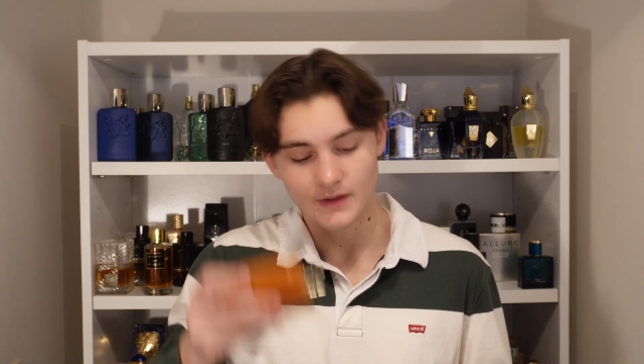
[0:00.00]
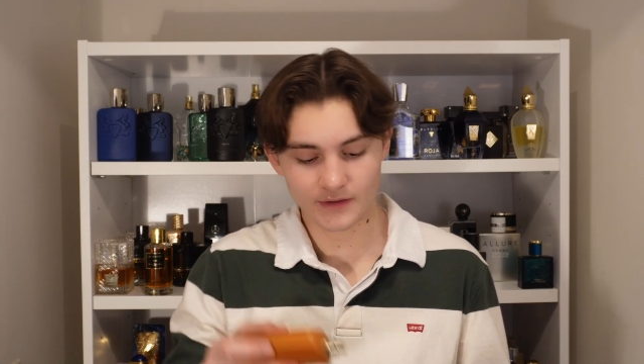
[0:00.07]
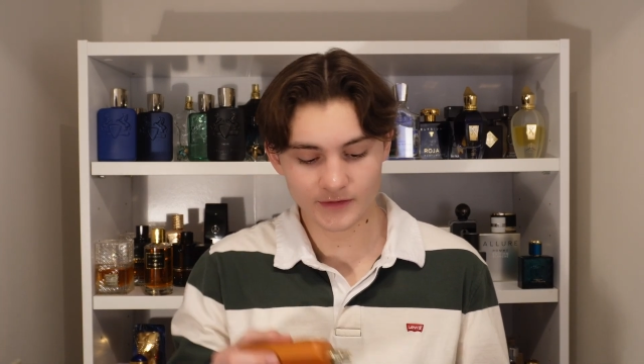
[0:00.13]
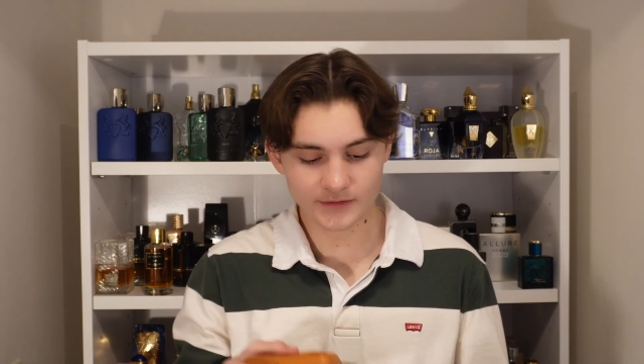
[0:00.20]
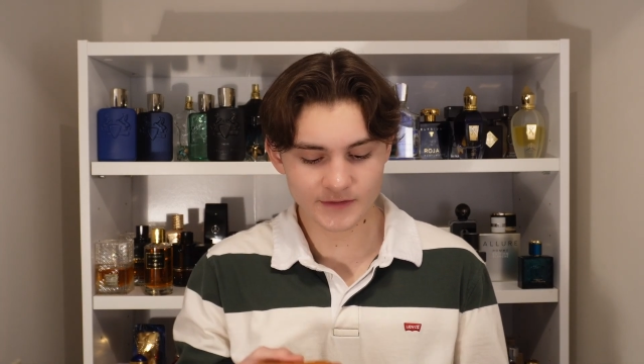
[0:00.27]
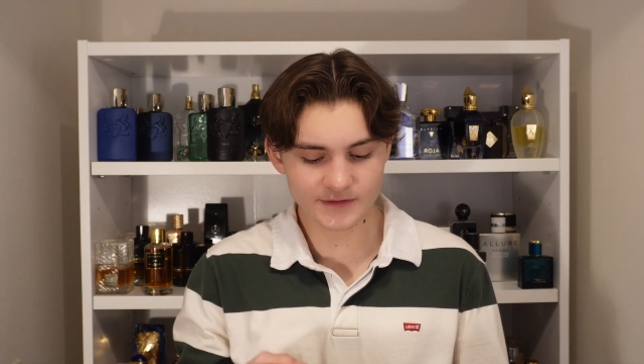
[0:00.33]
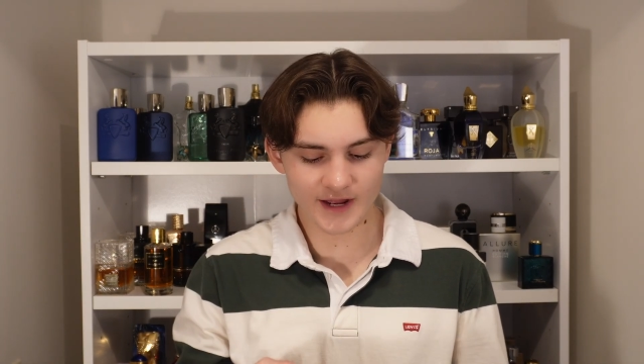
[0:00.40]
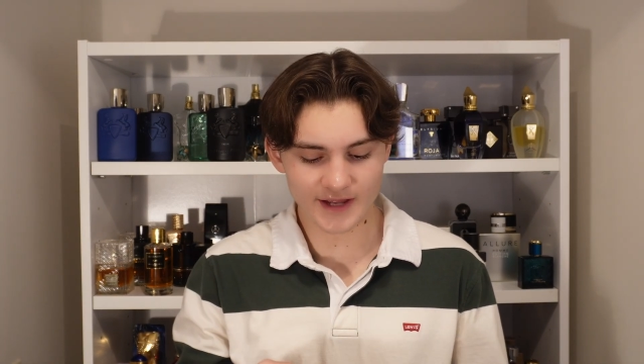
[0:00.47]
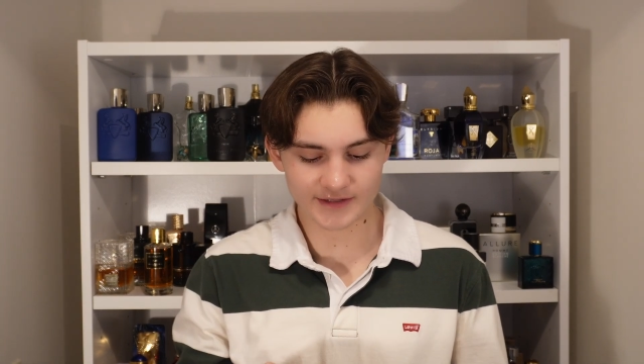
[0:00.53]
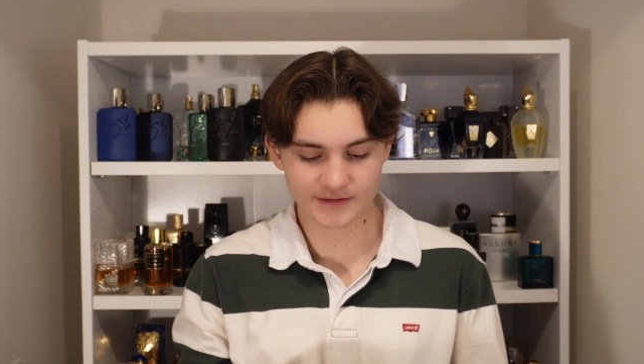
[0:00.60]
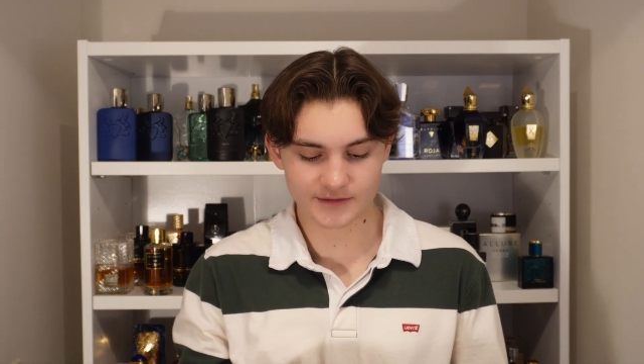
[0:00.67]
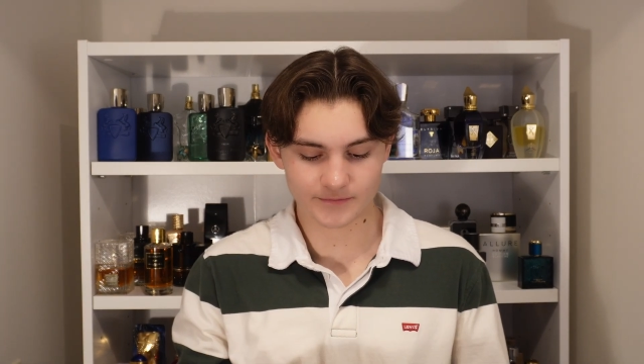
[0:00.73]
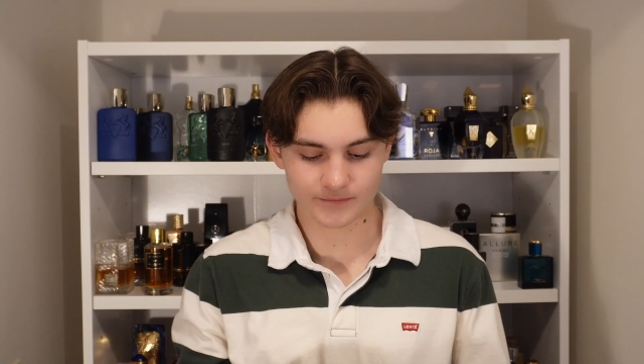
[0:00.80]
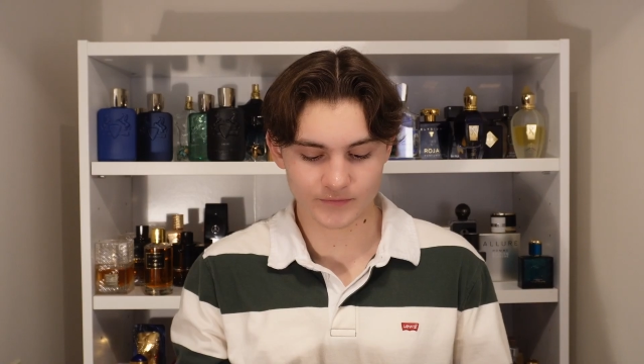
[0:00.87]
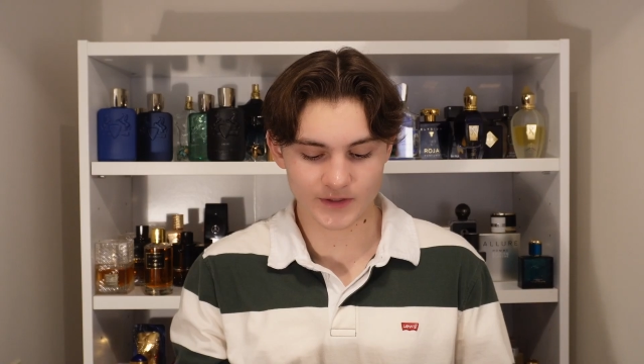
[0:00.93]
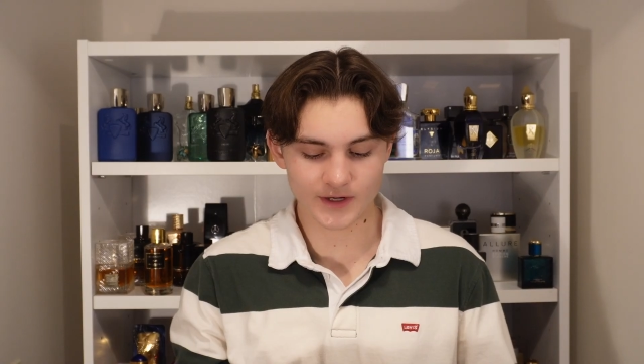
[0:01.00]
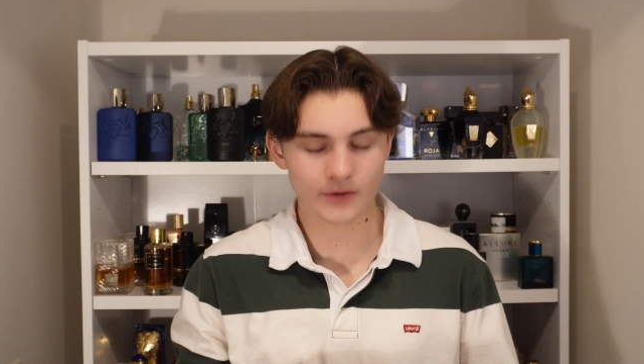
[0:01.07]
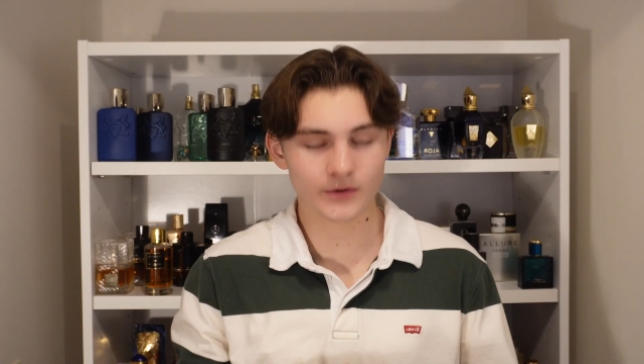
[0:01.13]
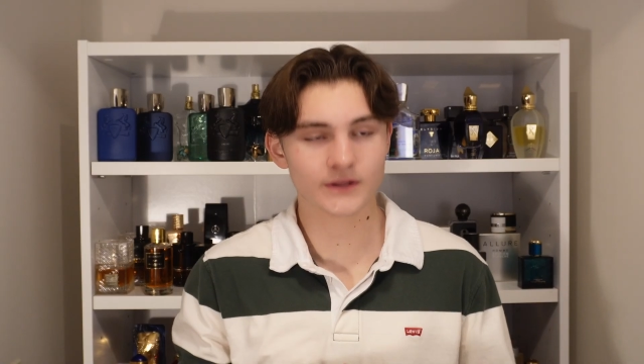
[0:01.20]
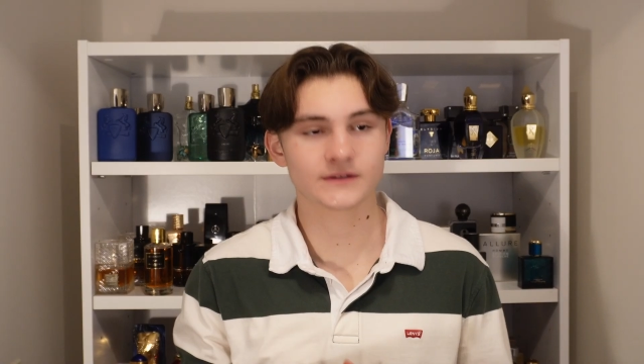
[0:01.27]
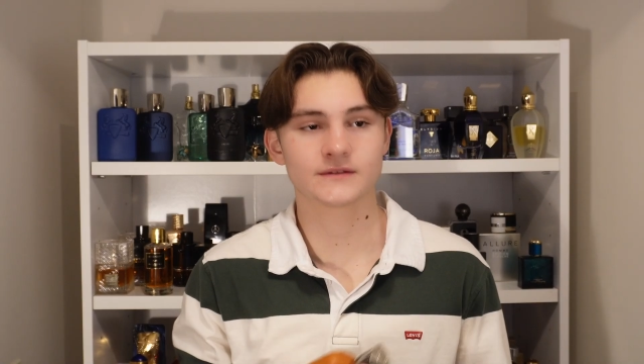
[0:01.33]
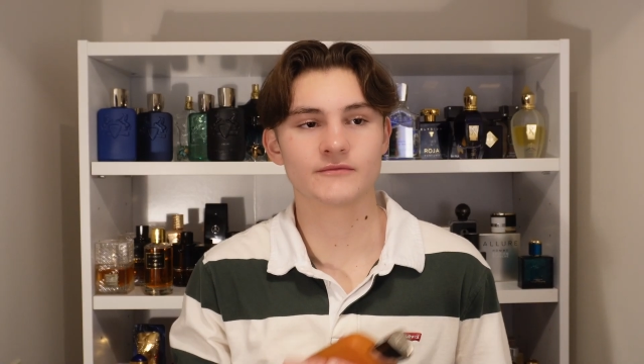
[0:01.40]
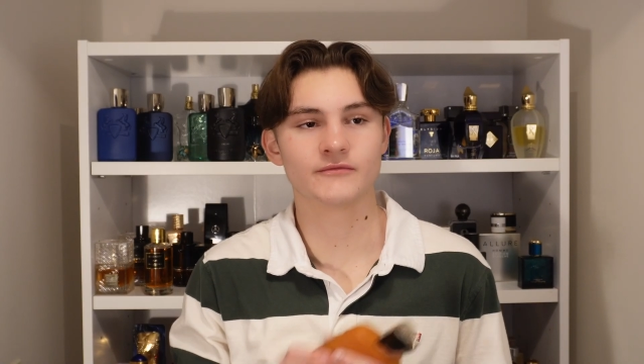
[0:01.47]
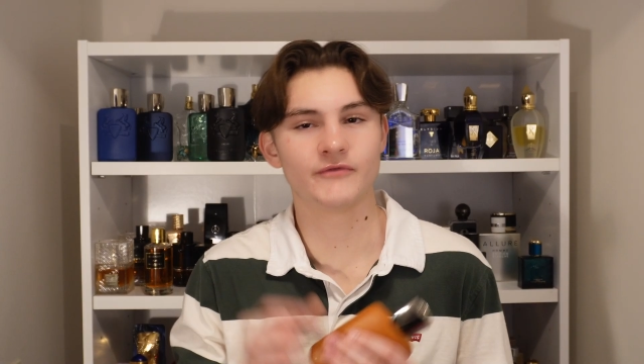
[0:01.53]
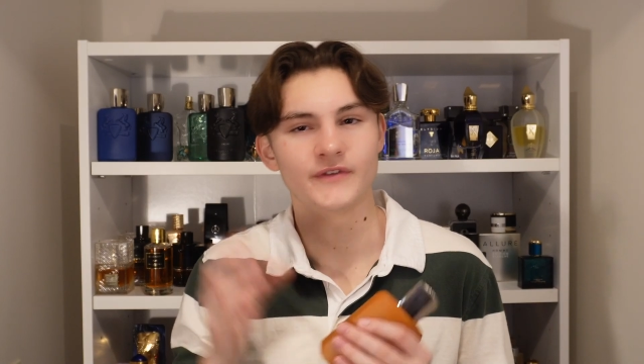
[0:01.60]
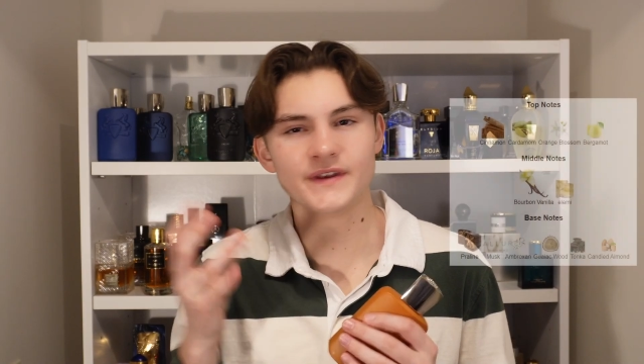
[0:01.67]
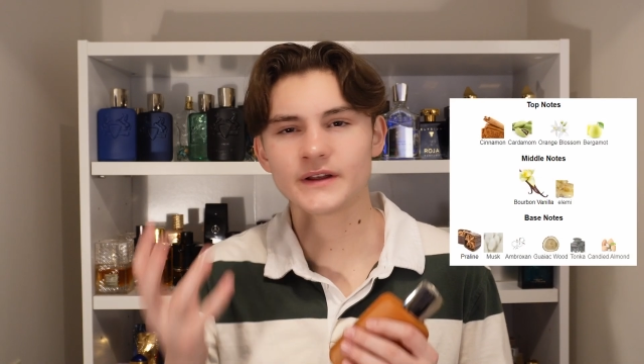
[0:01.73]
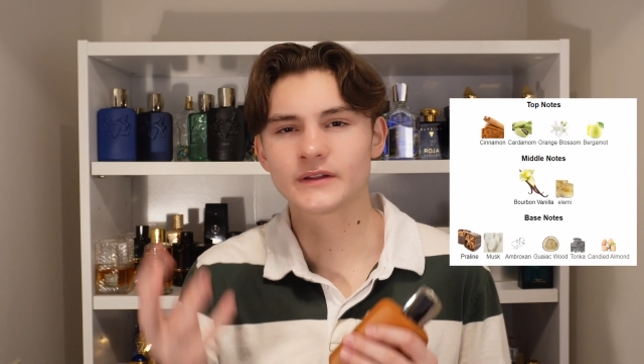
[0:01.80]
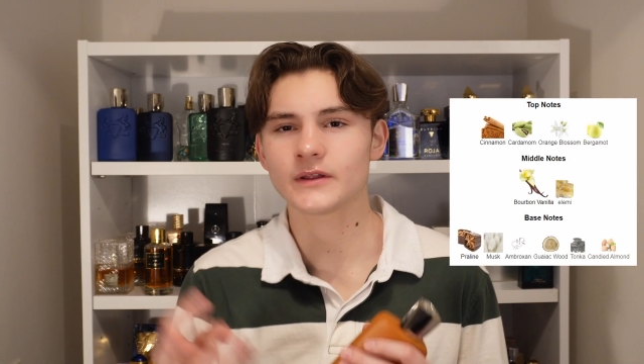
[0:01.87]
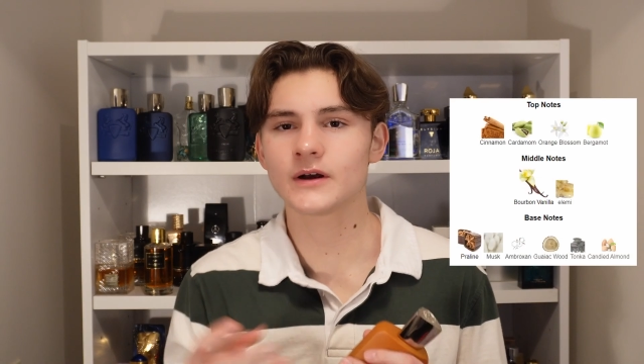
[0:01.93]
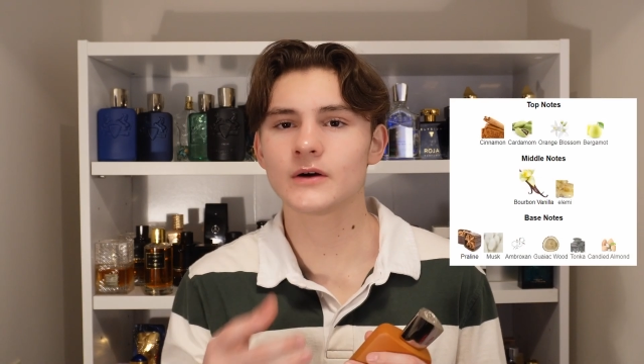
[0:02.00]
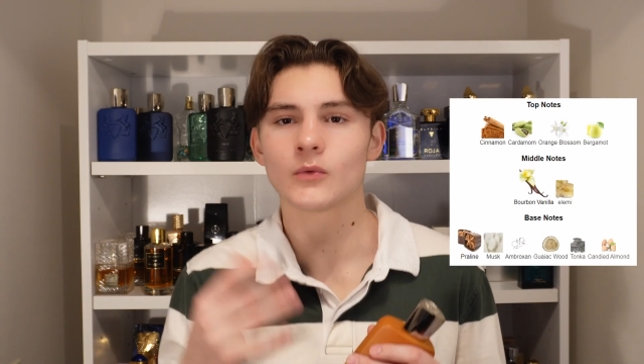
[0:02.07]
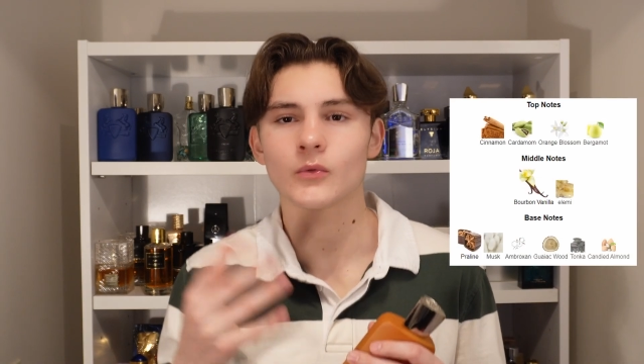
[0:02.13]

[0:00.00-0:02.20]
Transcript: this is nice. You know, it's vanilla,